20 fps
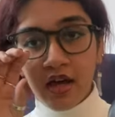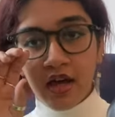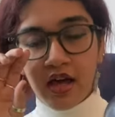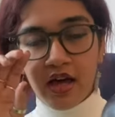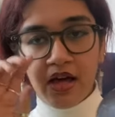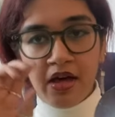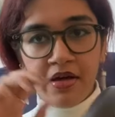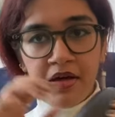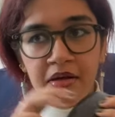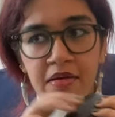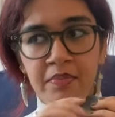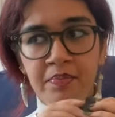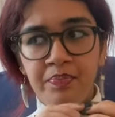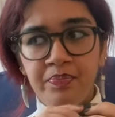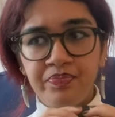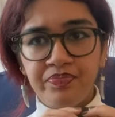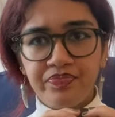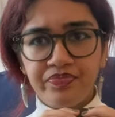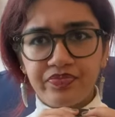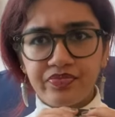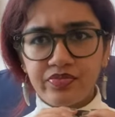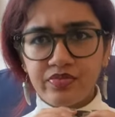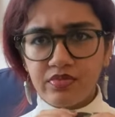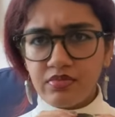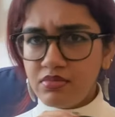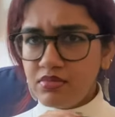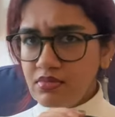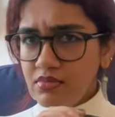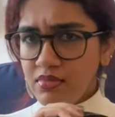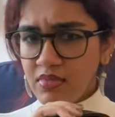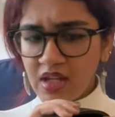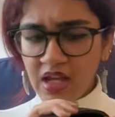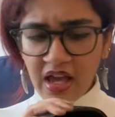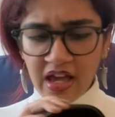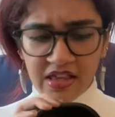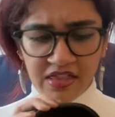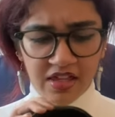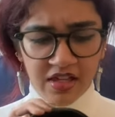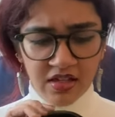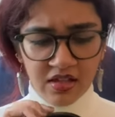
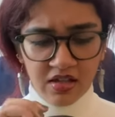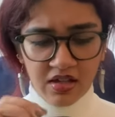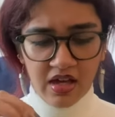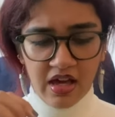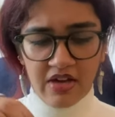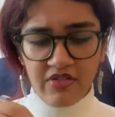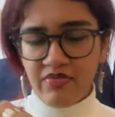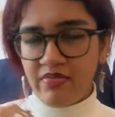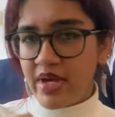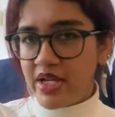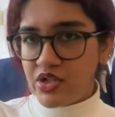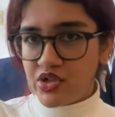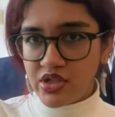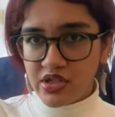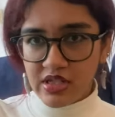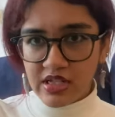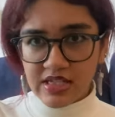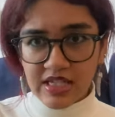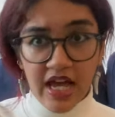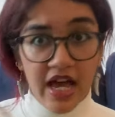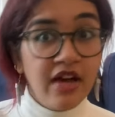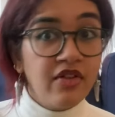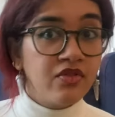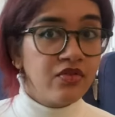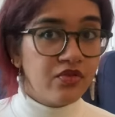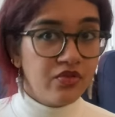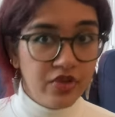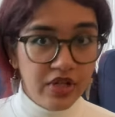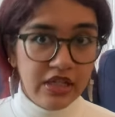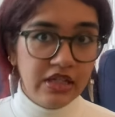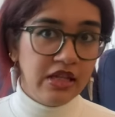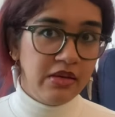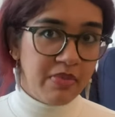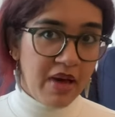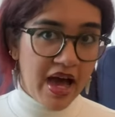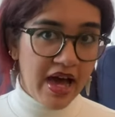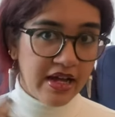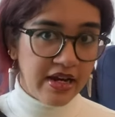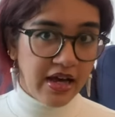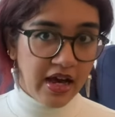I think I've mentioned this. I have really
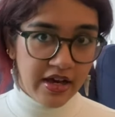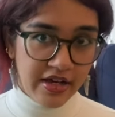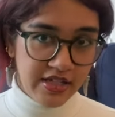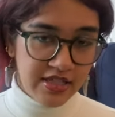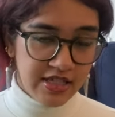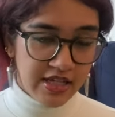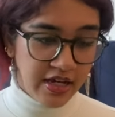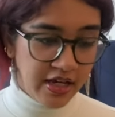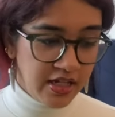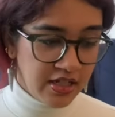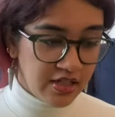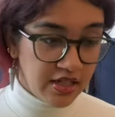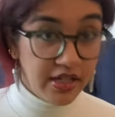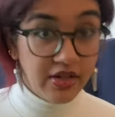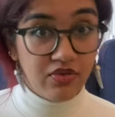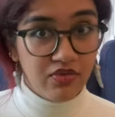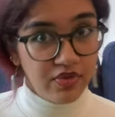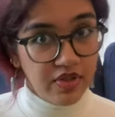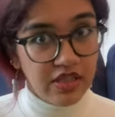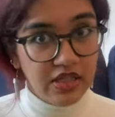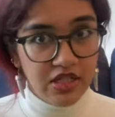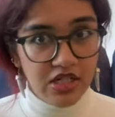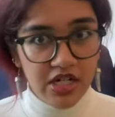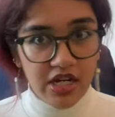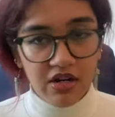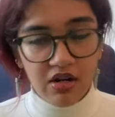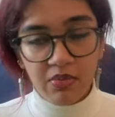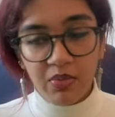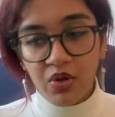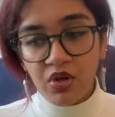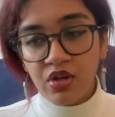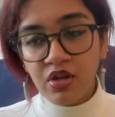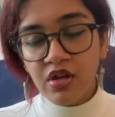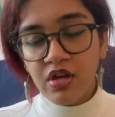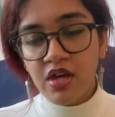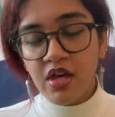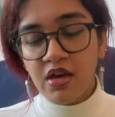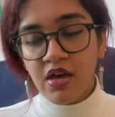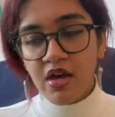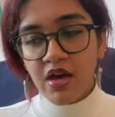bad eyesight, like really terrible.
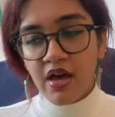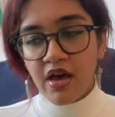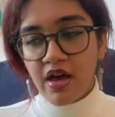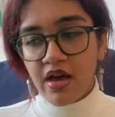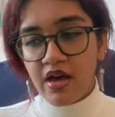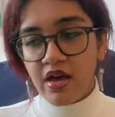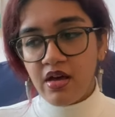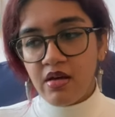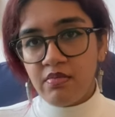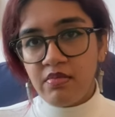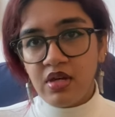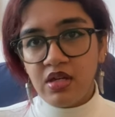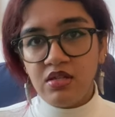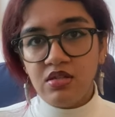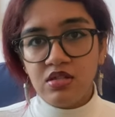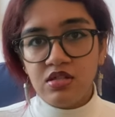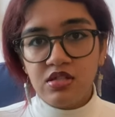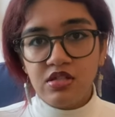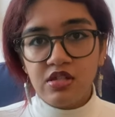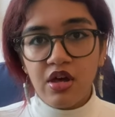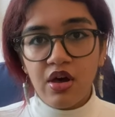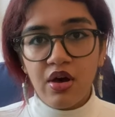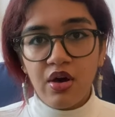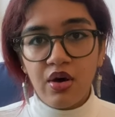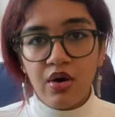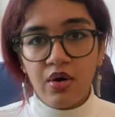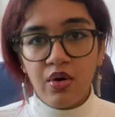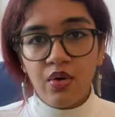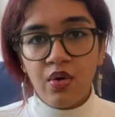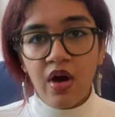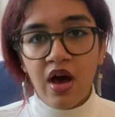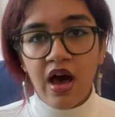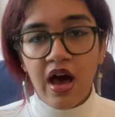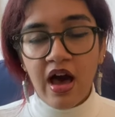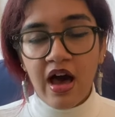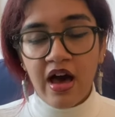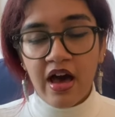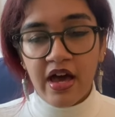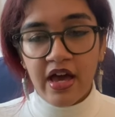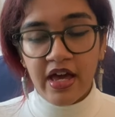And so
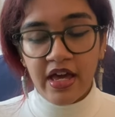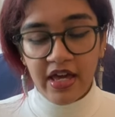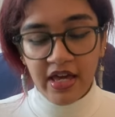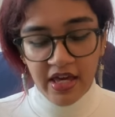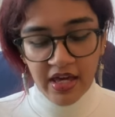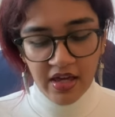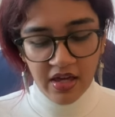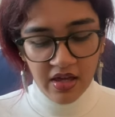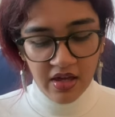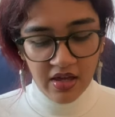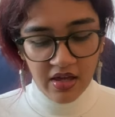I